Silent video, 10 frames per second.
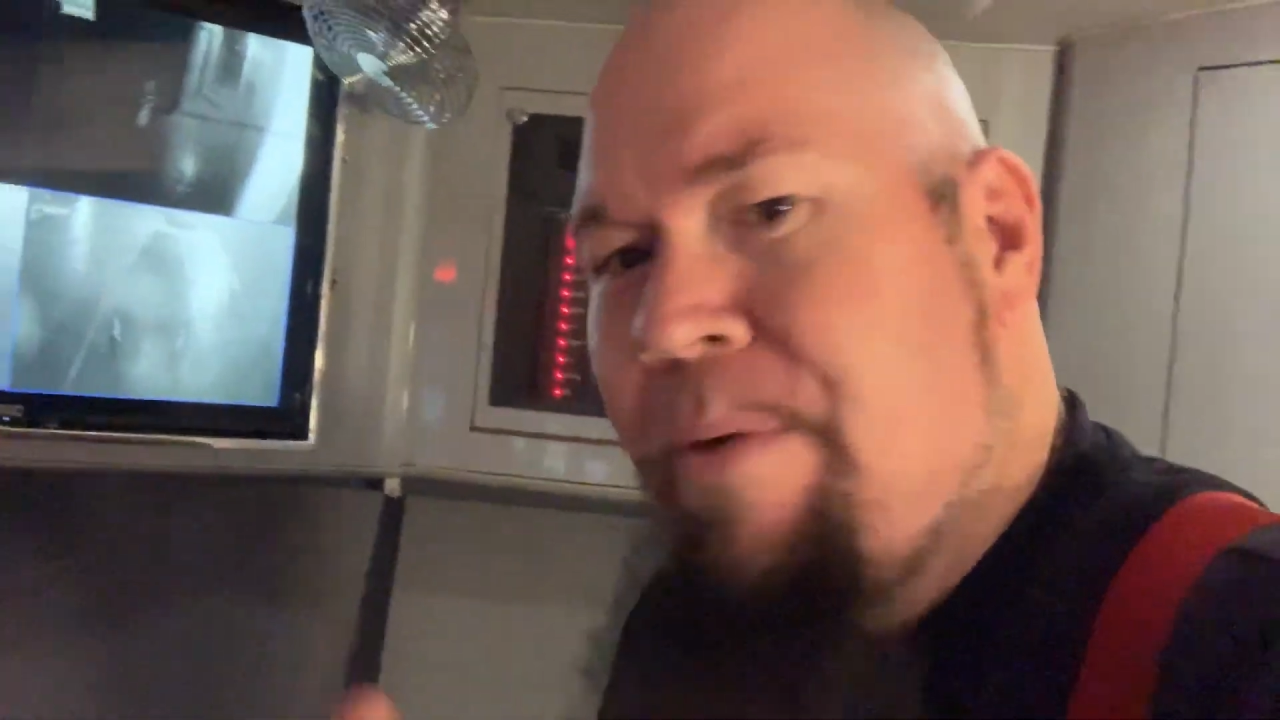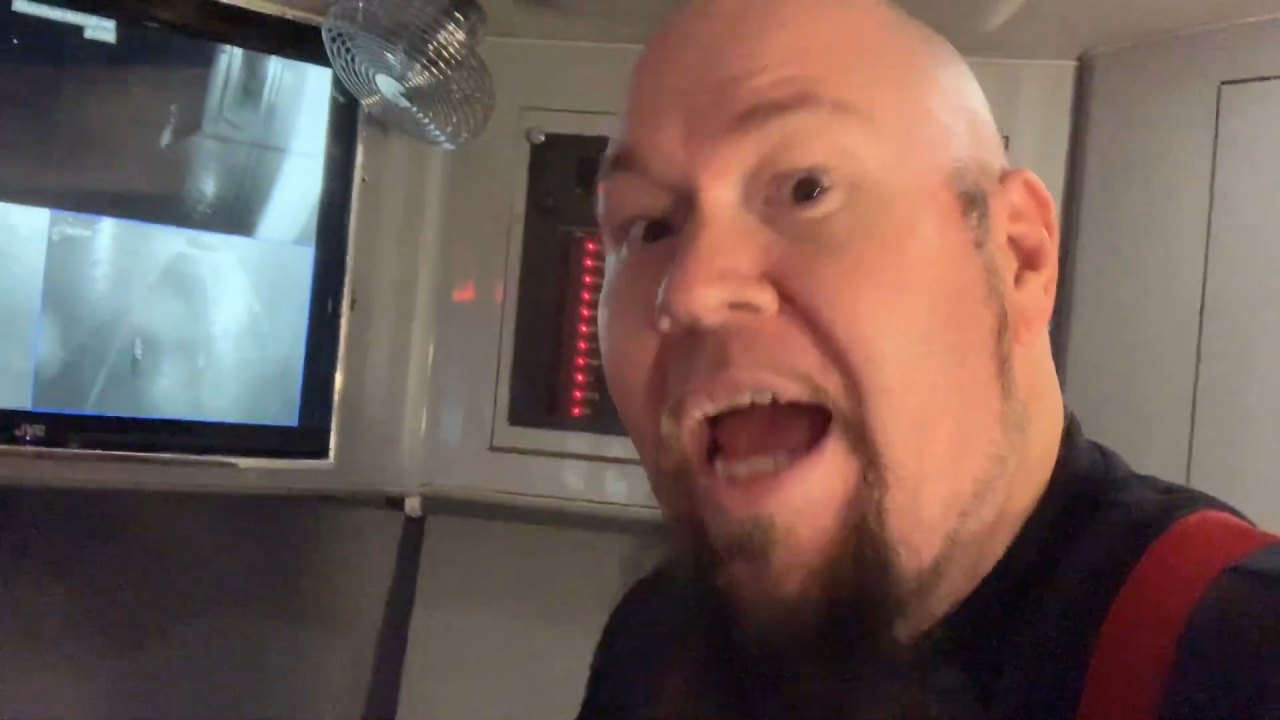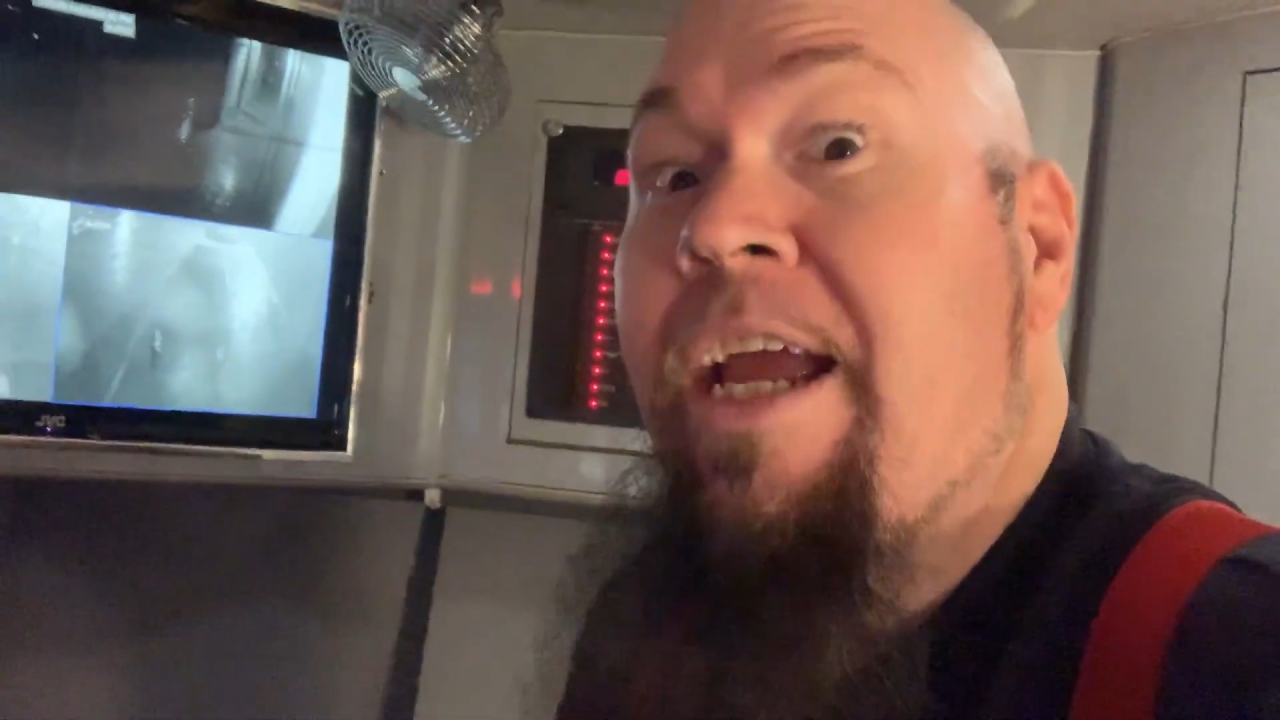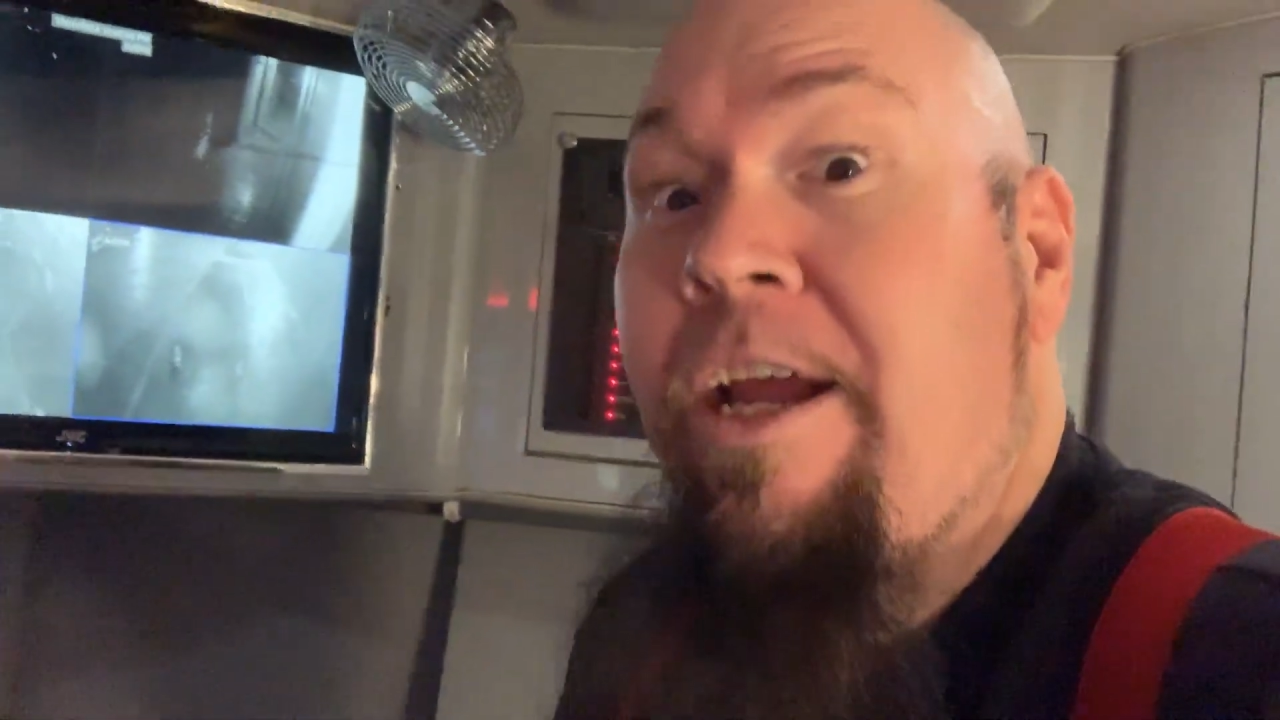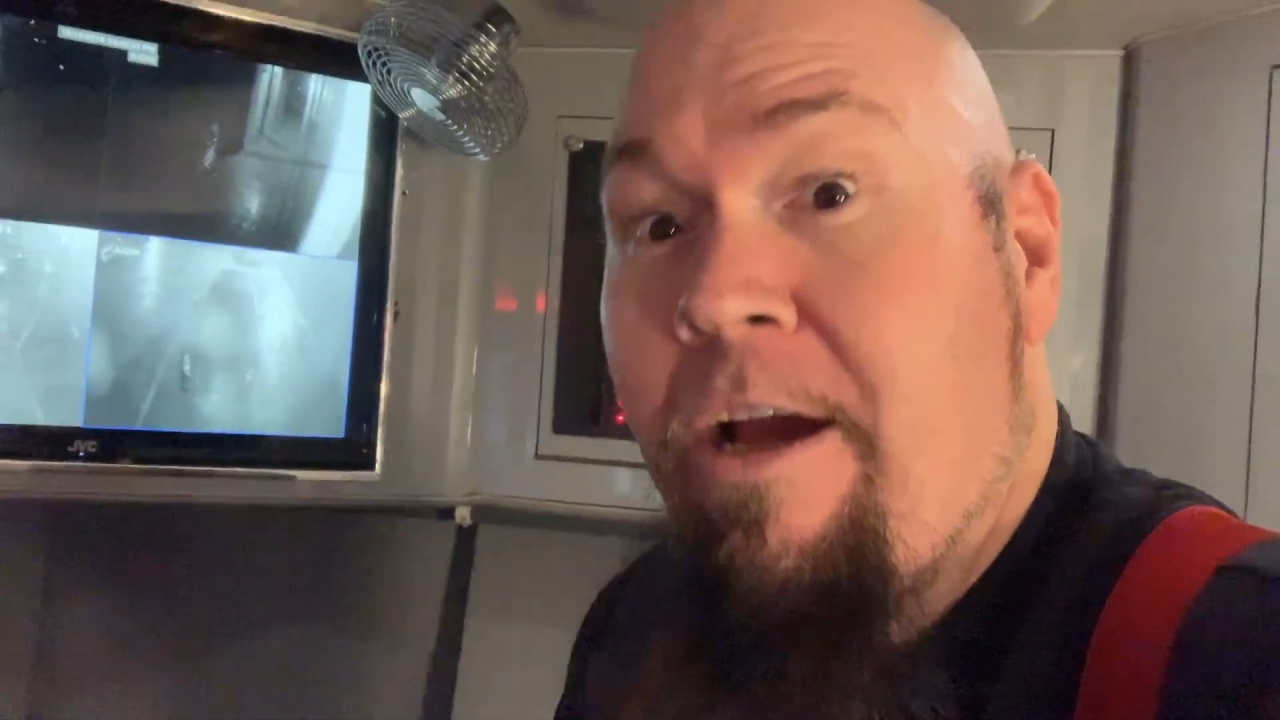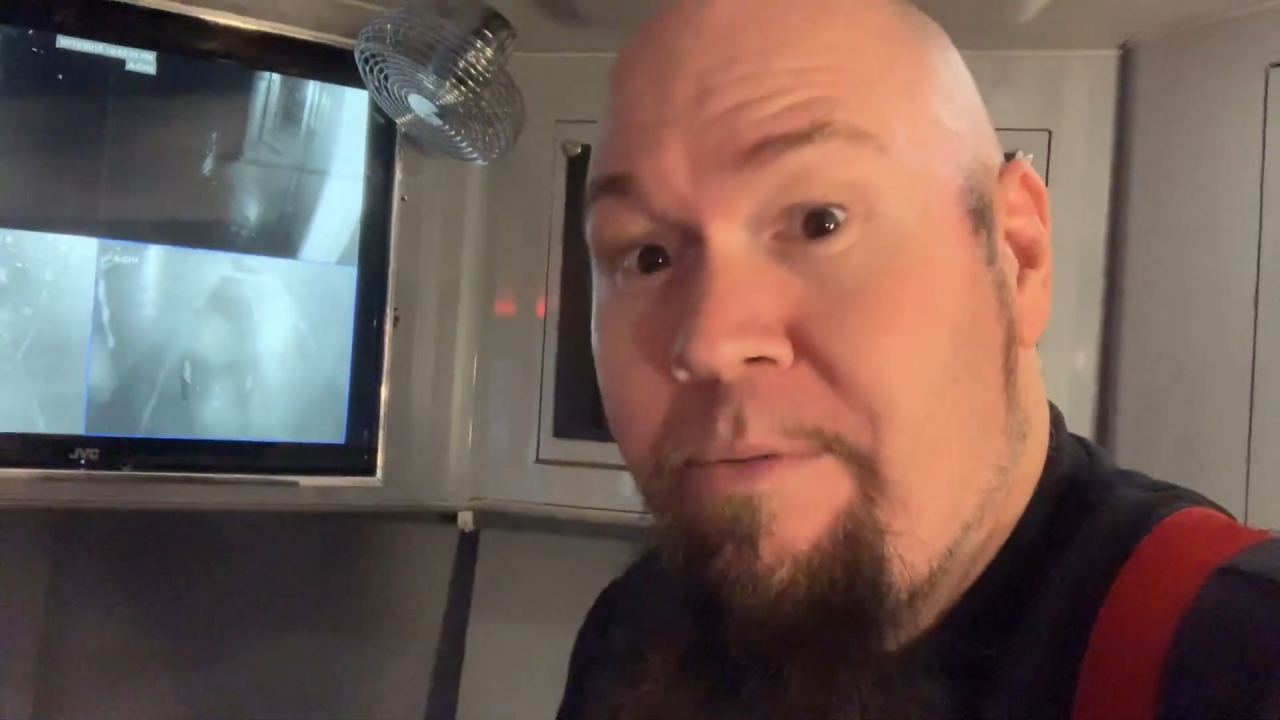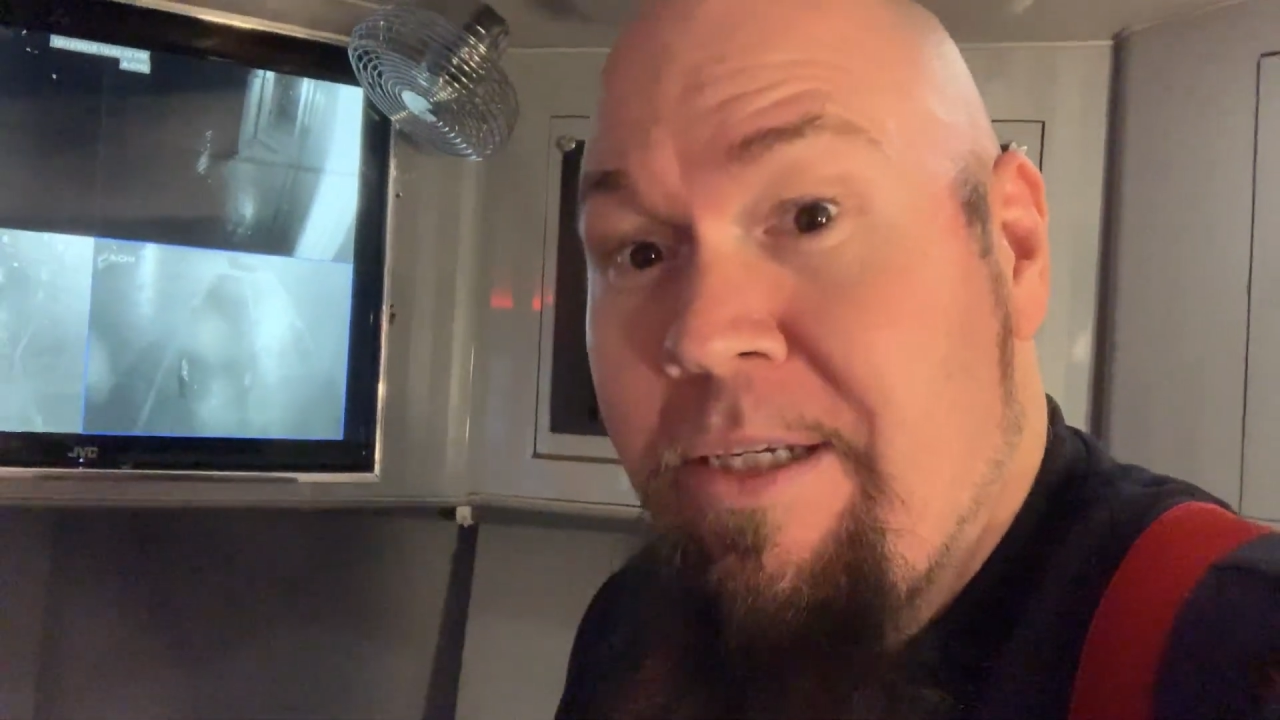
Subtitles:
backing up